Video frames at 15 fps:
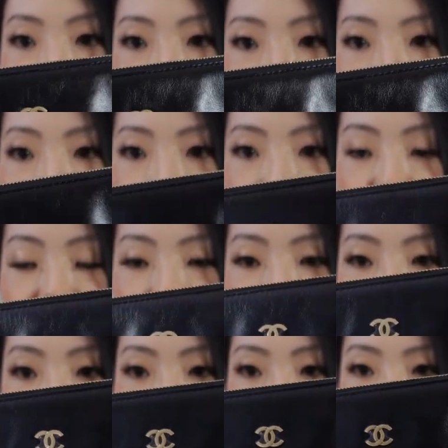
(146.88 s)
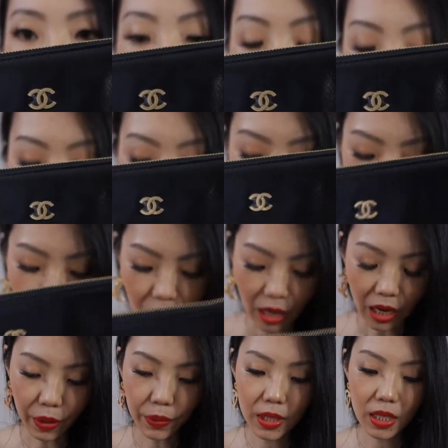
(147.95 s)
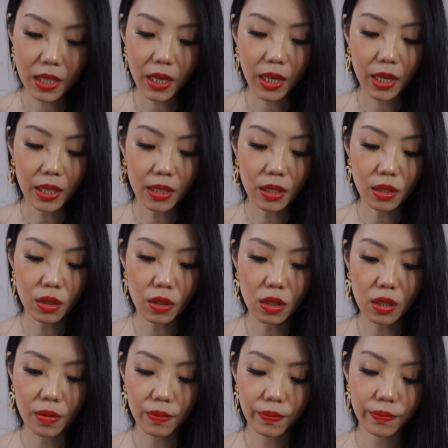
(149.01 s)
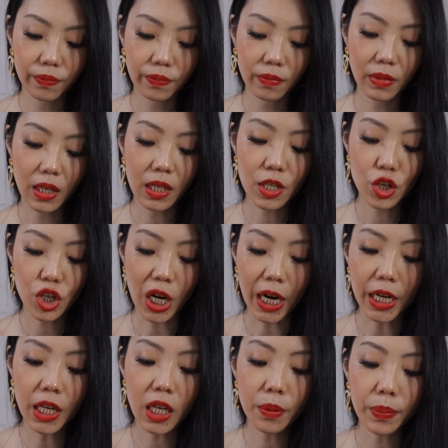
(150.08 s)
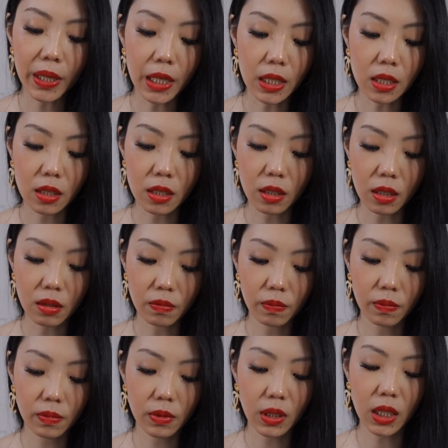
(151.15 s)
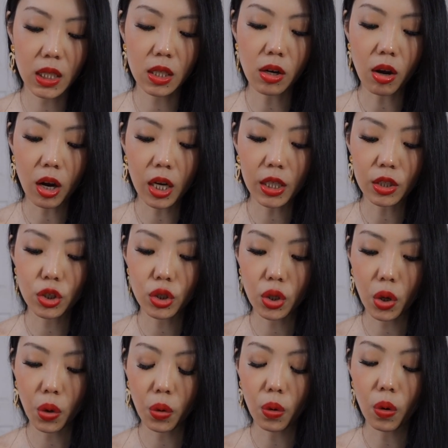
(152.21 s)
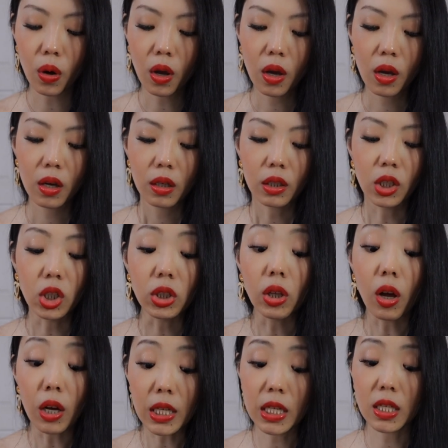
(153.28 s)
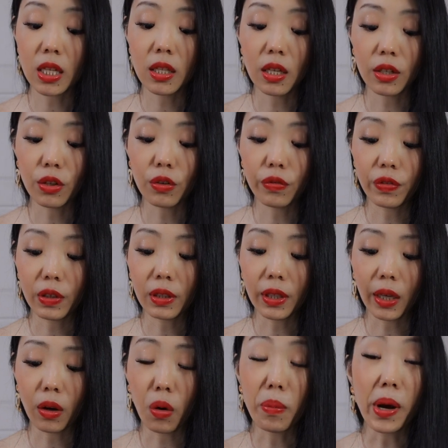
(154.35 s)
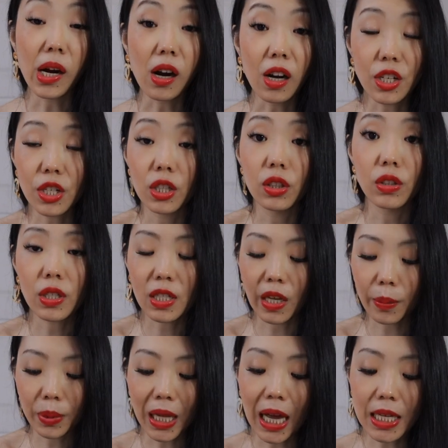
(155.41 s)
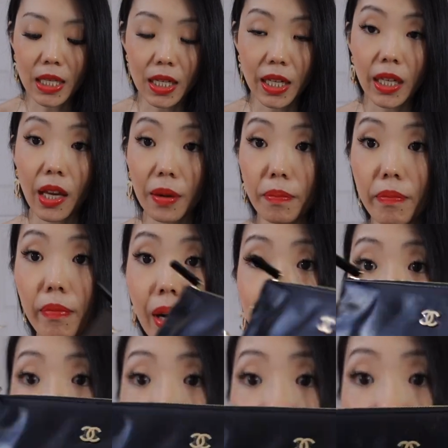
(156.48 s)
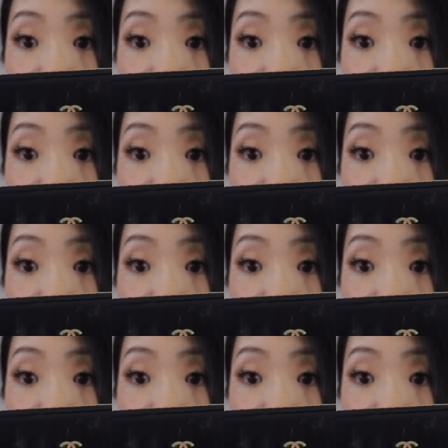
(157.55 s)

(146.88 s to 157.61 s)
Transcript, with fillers: calf leather. I would say it's shiny, but it's not so glossy that you feel like, oh my gosh, it looks like plastic. It might